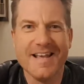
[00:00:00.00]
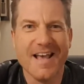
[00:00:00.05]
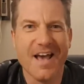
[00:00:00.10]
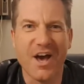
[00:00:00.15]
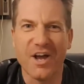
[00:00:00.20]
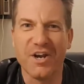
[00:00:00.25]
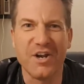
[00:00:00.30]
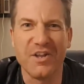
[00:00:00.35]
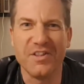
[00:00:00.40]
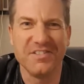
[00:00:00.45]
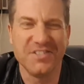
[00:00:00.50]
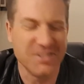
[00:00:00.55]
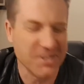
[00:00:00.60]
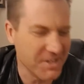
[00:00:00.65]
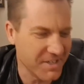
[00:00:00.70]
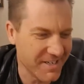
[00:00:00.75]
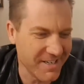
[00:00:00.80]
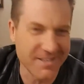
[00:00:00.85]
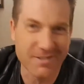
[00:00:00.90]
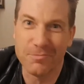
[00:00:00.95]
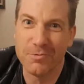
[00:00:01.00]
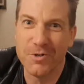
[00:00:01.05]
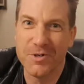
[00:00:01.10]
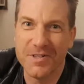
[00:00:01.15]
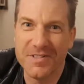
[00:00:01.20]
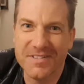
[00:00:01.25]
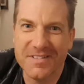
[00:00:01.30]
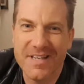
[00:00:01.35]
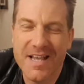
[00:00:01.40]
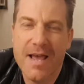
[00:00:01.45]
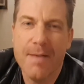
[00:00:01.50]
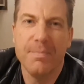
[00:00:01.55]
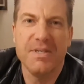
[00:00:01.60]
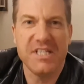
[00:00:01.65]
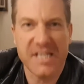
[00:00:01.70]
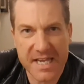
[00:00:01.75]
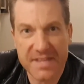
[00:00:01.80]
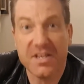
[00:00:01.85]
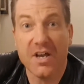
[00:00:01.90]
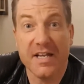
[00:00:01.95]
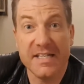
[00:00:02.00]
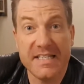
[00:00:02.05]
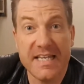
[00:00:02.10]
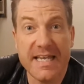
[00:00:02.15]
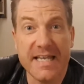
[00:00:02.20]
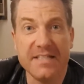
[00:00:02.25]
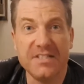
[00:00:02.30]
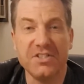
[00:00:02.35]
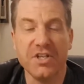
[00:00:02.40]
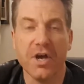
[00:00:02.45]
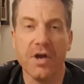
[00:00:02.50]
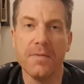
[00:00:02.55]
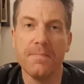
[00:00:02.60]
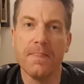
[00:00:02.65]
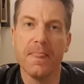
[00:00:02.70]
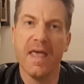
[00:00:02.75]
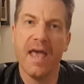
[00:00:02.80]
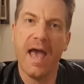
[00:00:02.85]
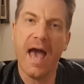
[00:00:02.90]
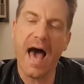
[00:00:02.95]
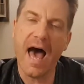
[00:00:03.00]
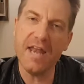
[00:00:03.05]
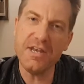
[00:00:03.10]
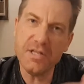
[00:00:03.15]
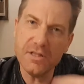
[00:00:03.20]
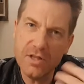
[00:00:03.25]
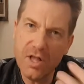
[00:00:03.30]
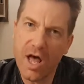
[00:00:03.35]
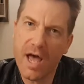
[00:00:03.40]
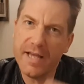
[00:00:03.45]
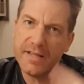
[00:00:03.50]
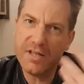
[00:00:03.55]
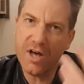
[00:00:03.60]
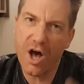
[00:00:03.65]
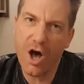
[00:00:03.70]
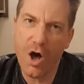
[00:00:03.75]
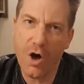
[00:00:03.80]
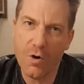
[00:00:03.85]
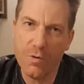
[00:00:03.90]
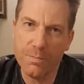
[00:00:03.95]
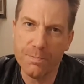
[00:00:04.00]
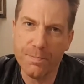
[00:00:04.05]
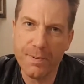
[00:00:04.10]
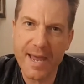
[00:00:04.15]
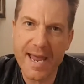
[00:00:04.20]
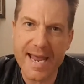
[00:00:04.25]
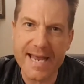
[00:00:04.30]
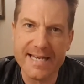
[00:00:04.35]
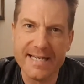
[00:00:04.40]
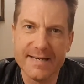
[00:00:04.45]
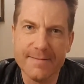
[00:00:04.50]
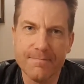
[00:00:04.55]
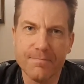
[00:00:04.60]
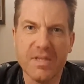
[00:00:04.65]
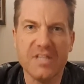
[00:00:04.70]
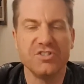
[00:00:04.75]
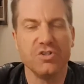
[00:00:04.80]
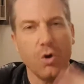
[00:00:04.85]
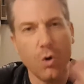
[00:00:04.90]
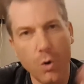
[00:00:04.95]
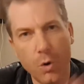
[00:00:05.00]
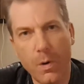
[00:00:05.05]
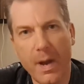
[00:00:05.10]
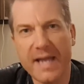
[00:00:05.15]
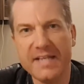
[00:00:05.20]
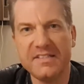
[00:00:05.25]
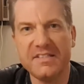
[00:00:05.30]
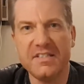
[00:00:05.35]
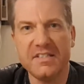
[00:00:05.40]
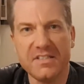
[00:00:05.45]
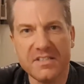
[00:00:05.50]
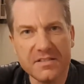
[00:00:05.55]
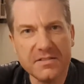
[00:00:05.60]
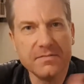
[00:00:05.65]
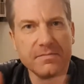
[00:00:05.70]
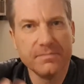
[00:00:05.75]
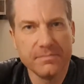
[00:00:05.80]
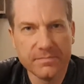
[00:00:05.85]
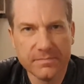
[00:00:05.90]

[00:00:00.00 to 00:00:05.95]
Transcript: I don't know the song, I don't know the words, but you get the idea. So underlying the whole beat is always this.